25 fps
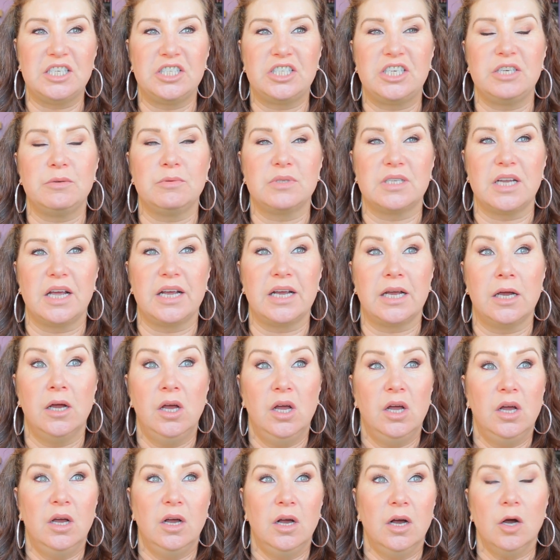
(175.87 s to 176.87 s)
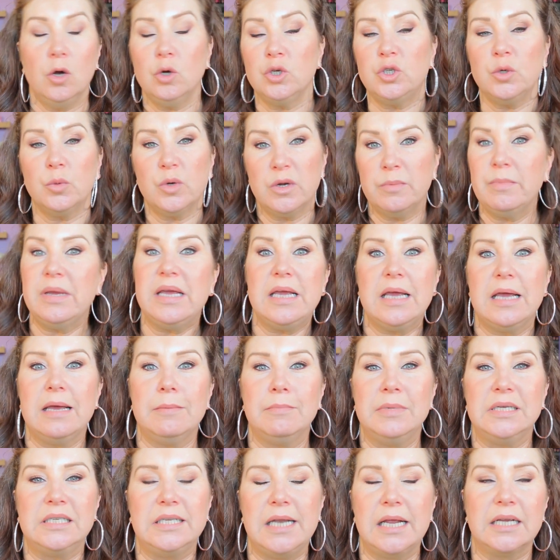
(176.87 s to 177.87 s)
And she was like, oh, do you want to meet
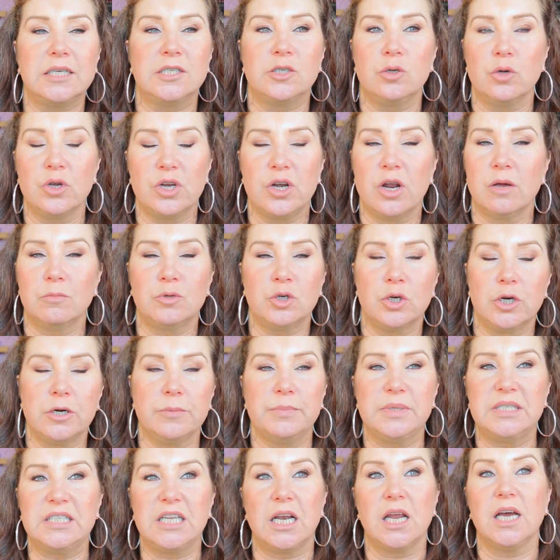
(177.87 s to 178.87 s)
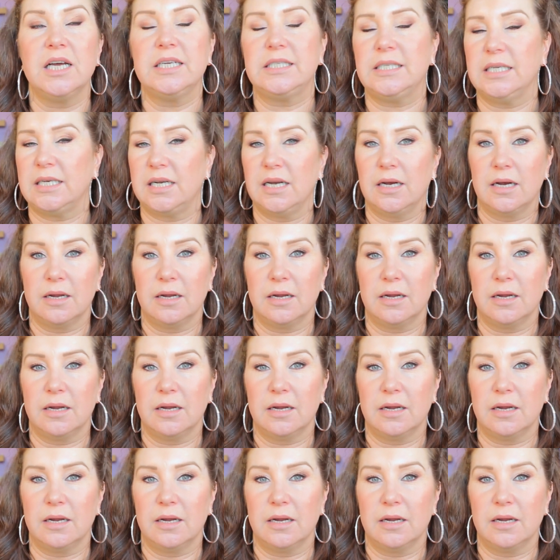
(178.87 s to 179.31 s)
him? He's next door, you know, I'm sure he'd be delighted.